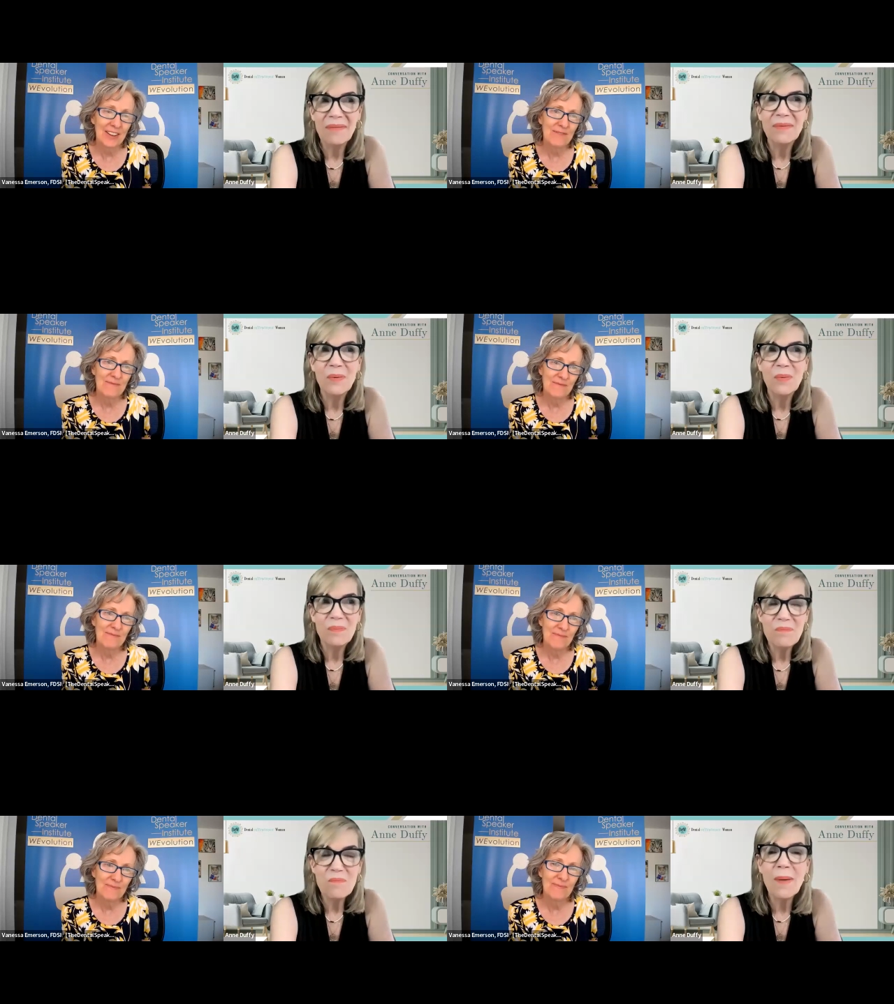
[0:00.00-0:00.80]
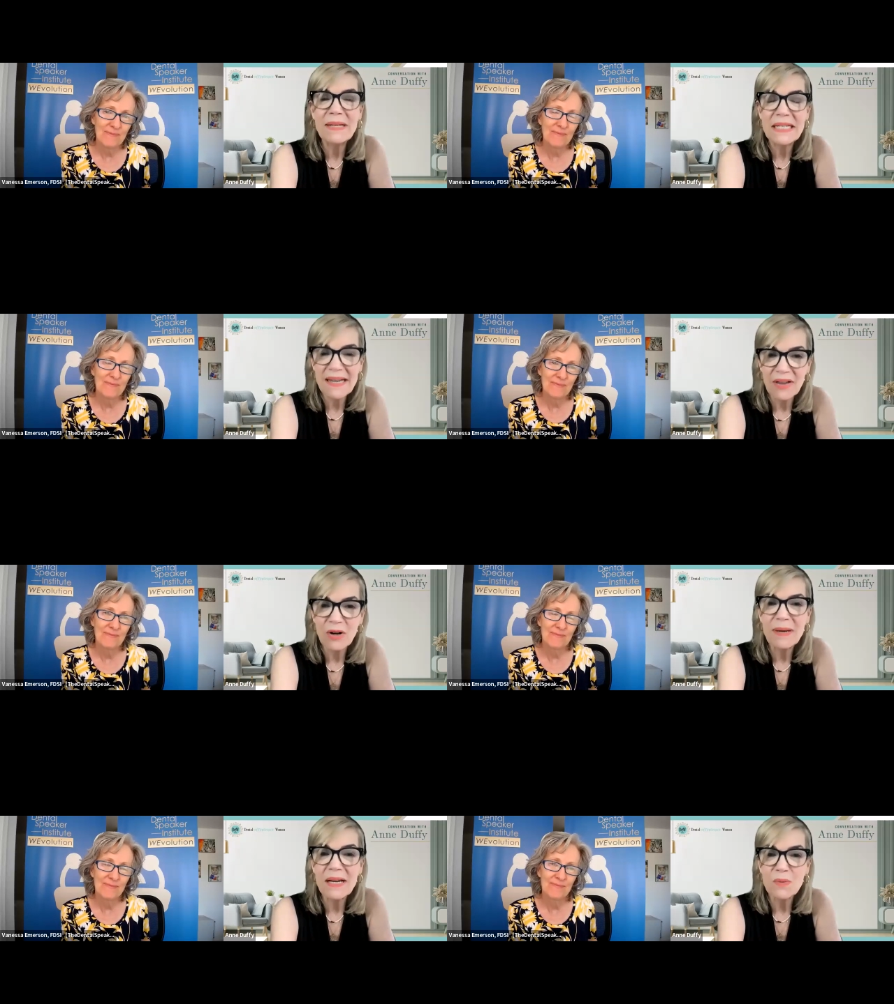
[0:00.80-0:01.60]
Speaker 1: uh, women together
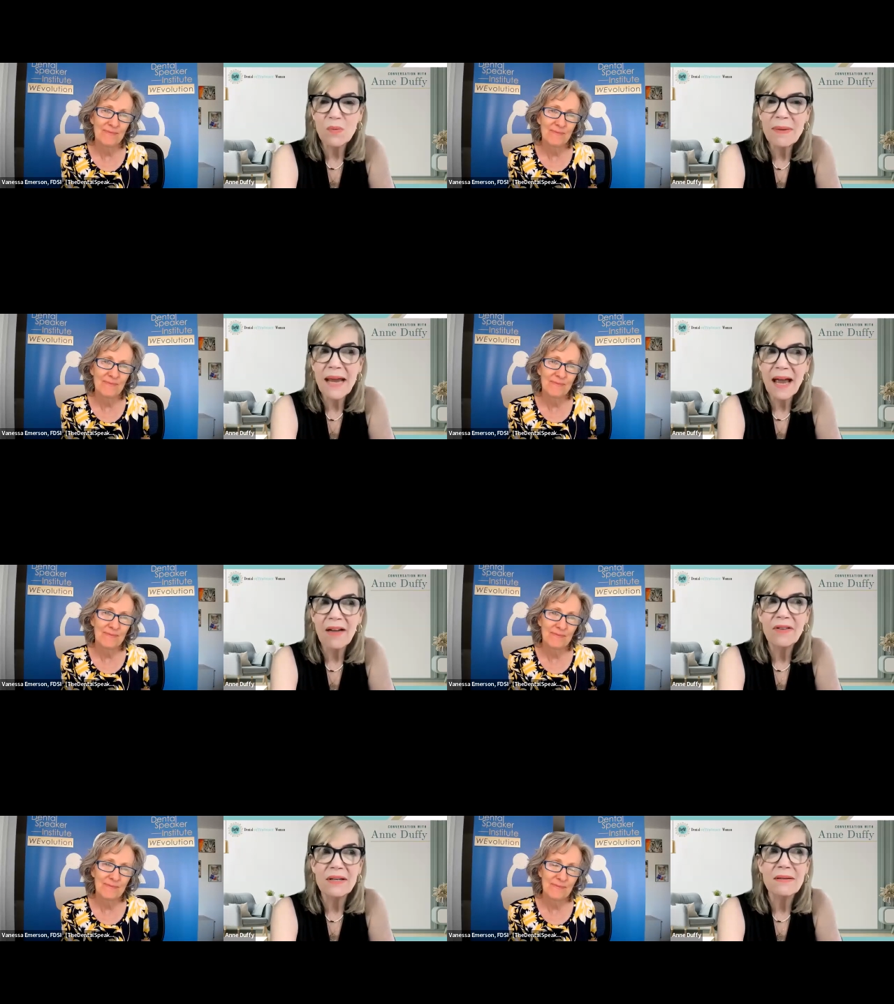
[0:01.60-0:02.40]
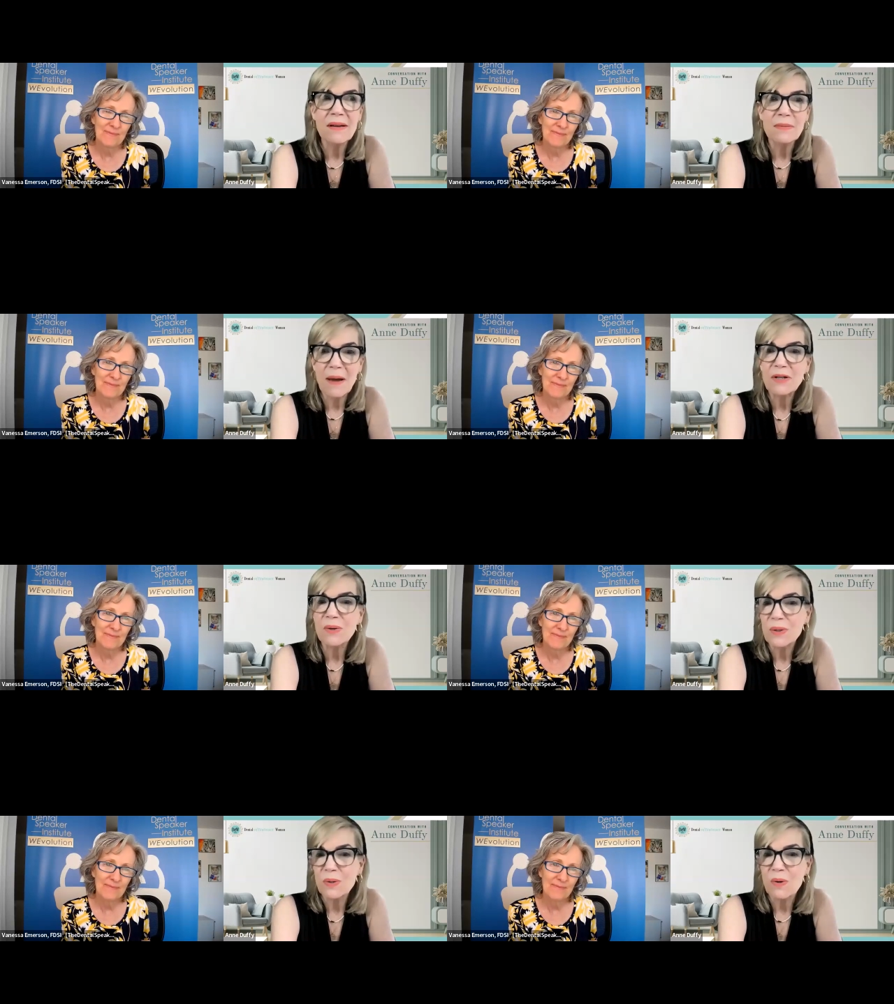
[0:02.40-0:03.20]
because women have a, a special
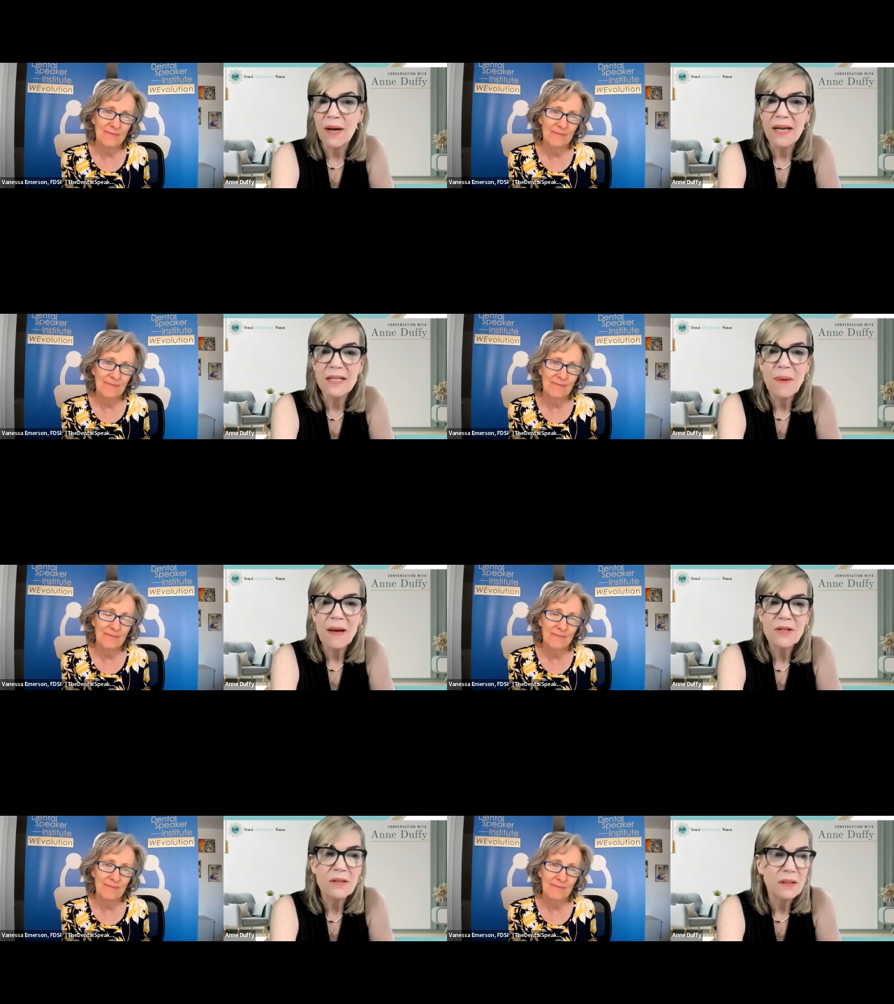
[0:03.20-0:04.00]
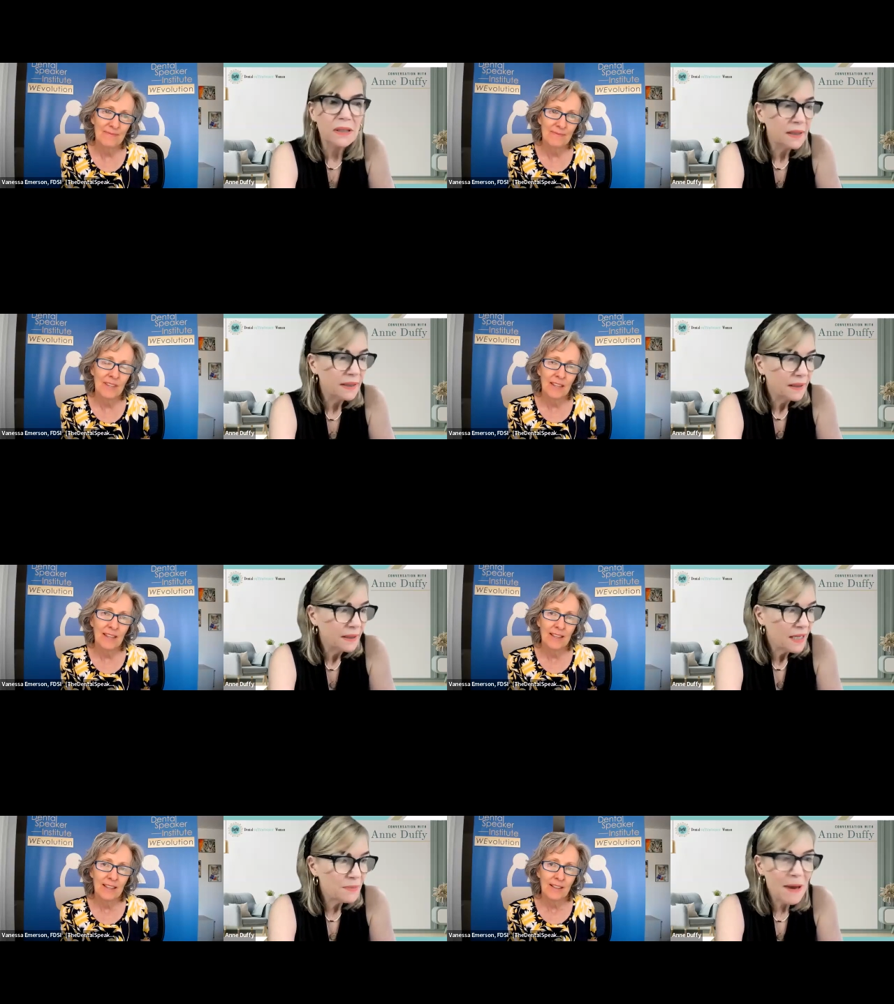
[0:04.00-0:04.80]
story, a special
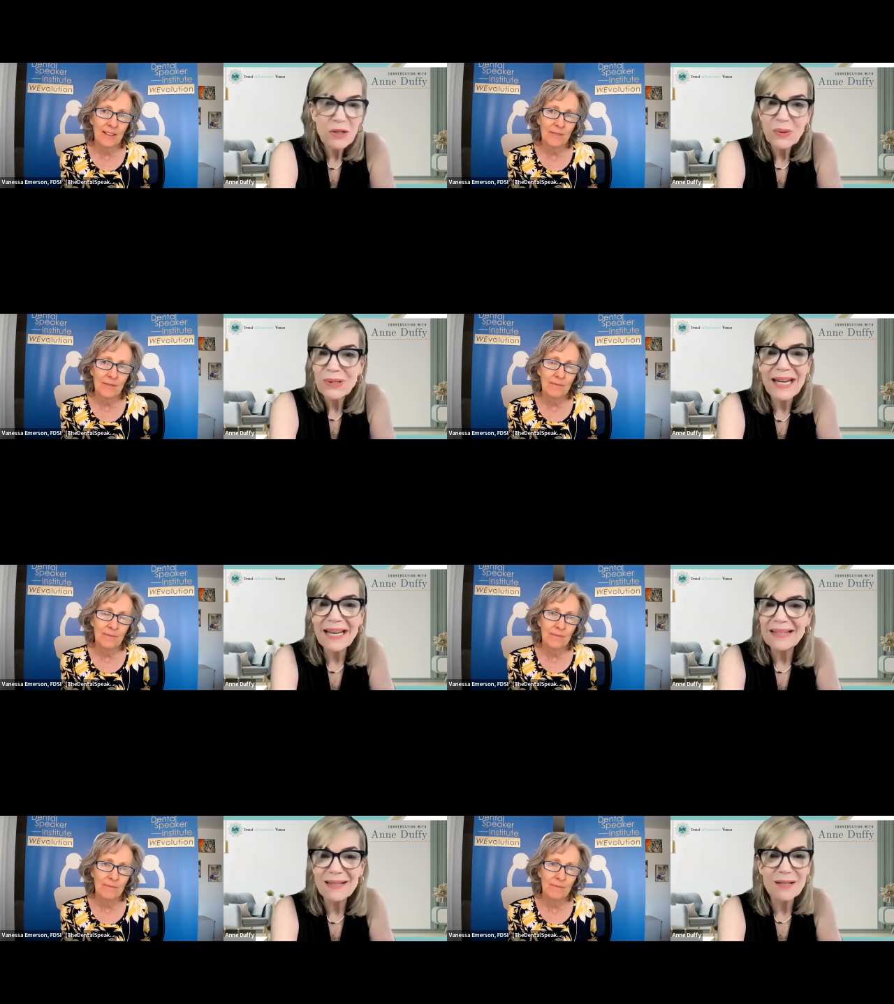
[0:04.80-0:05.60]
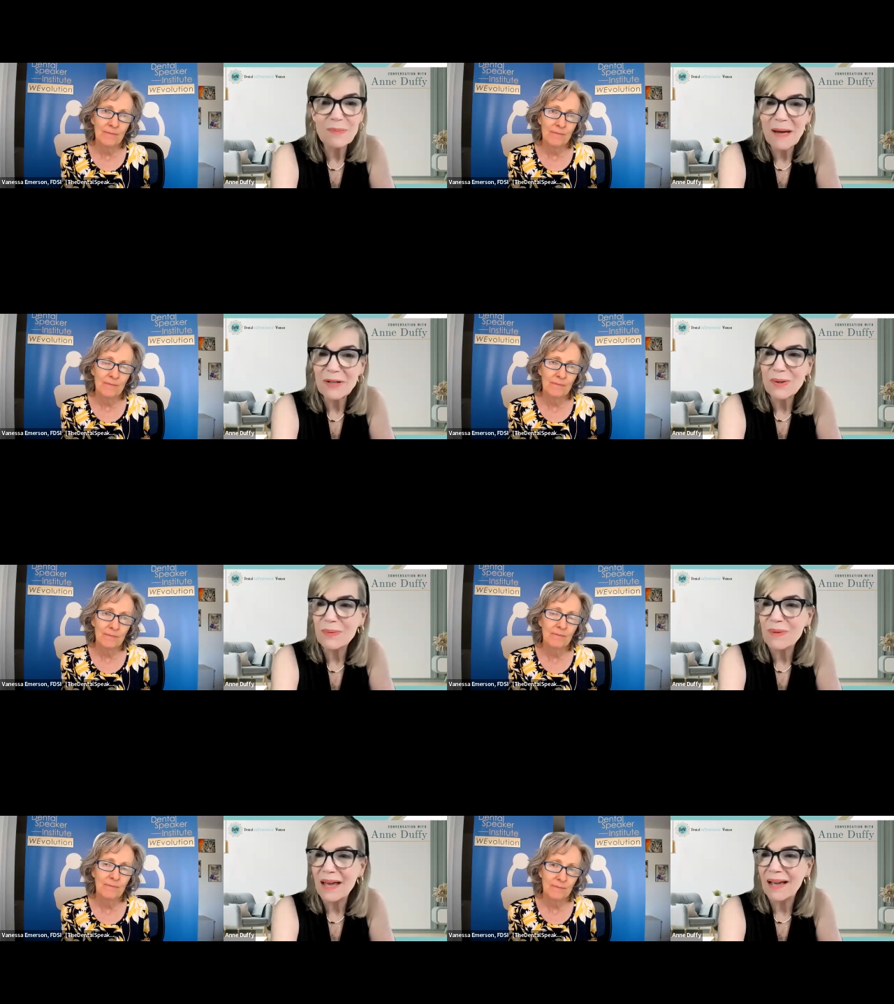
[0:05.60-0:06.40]
special needs,
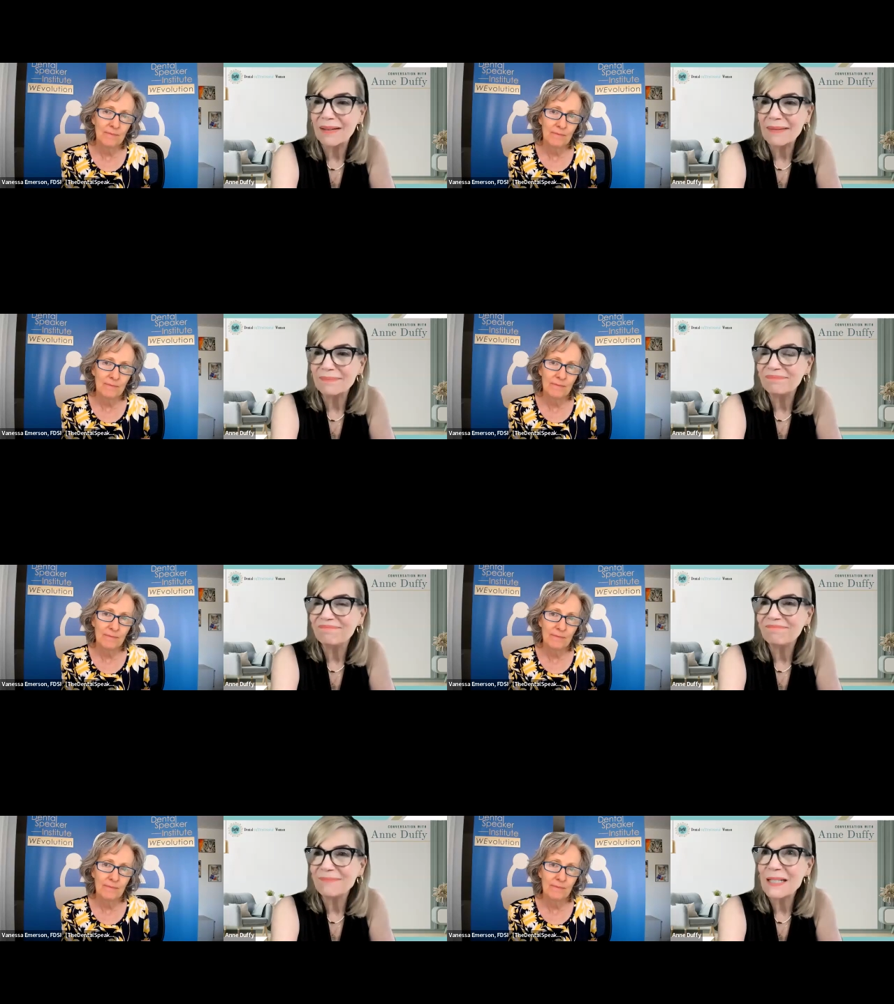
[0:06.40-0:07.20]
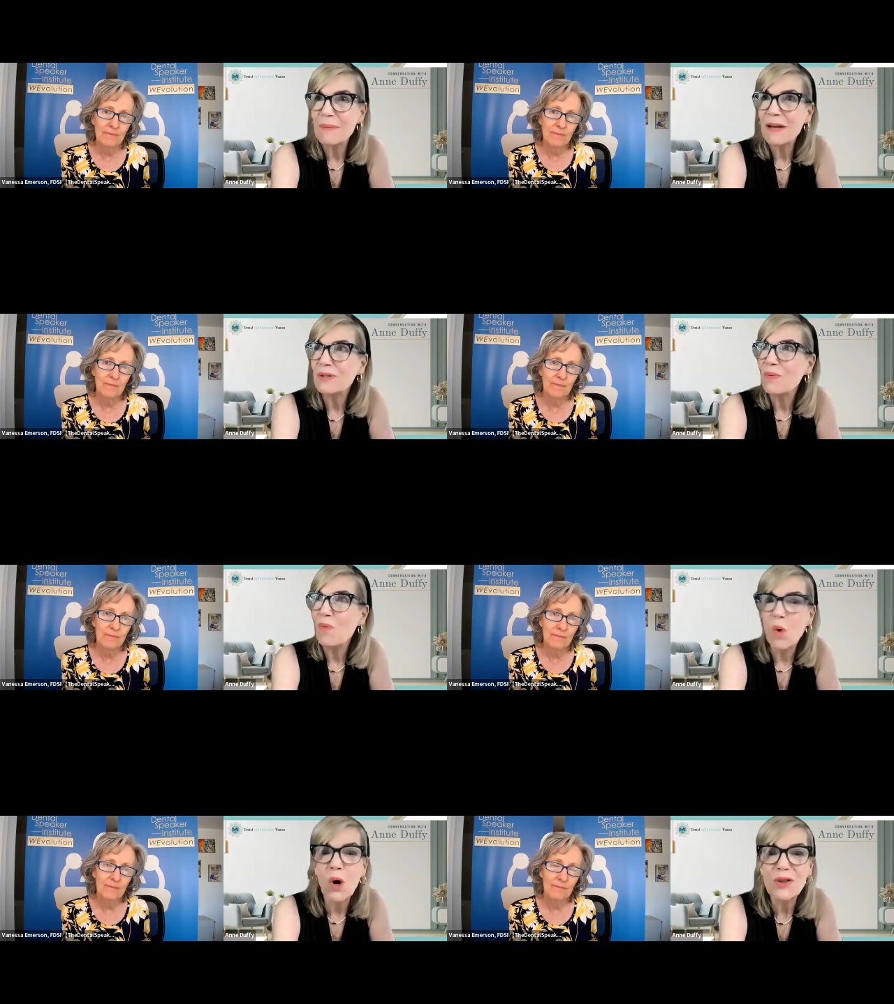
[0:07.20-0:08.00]
special uh, special
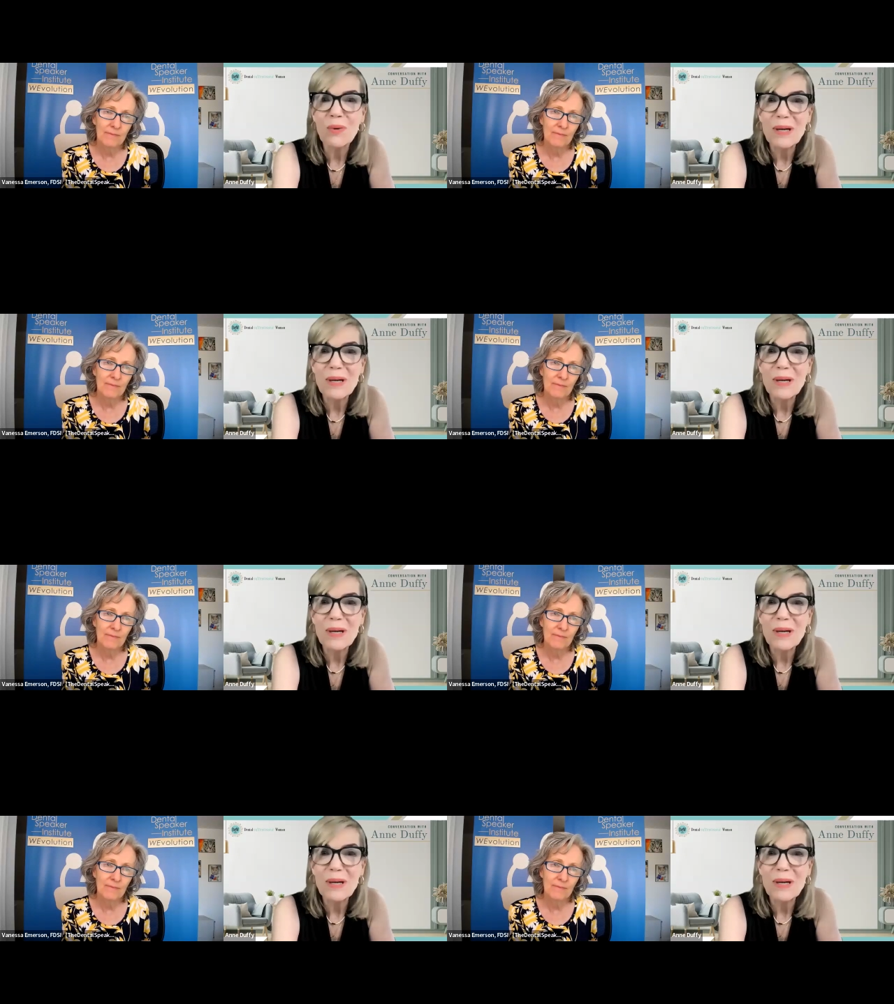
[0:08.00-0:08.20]
work that